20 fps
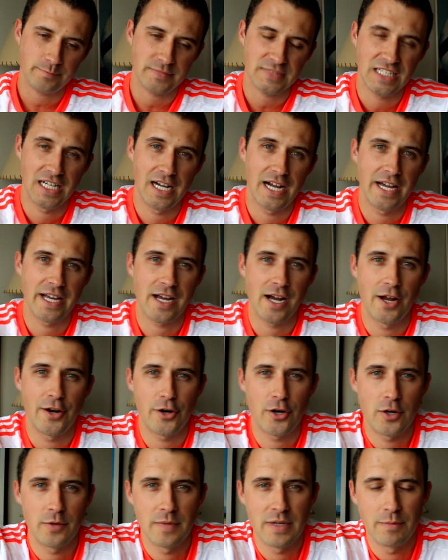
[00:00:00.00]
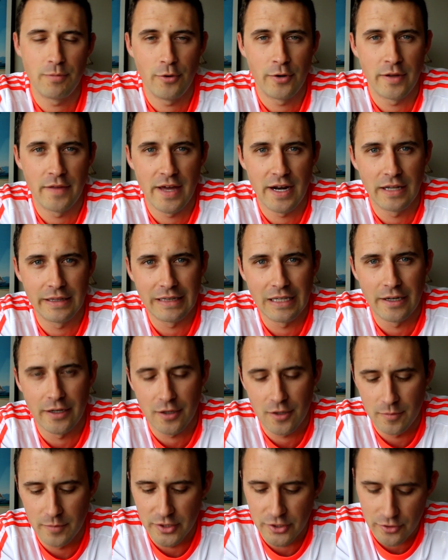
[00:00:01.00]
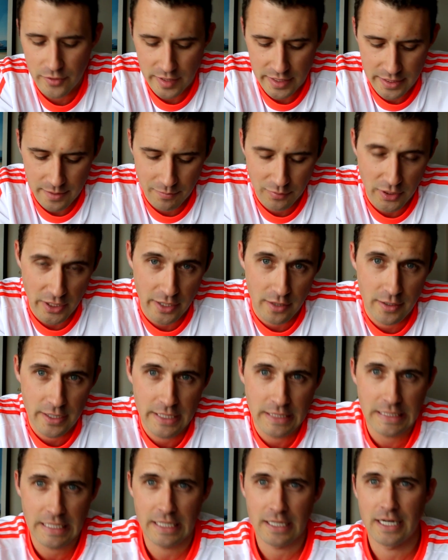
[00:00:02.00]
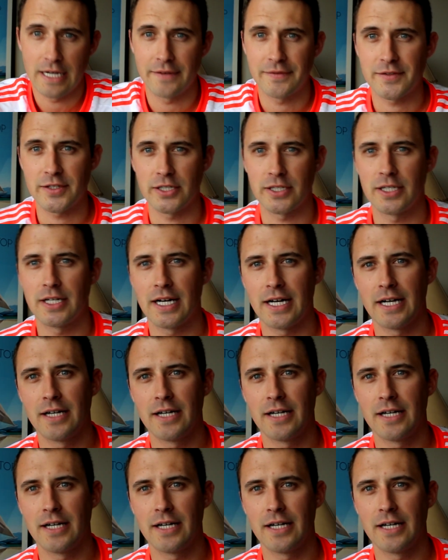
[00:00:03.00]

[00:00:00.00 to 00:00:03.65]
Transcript: it kind of hurt me putting that Atletico Madrid player in there after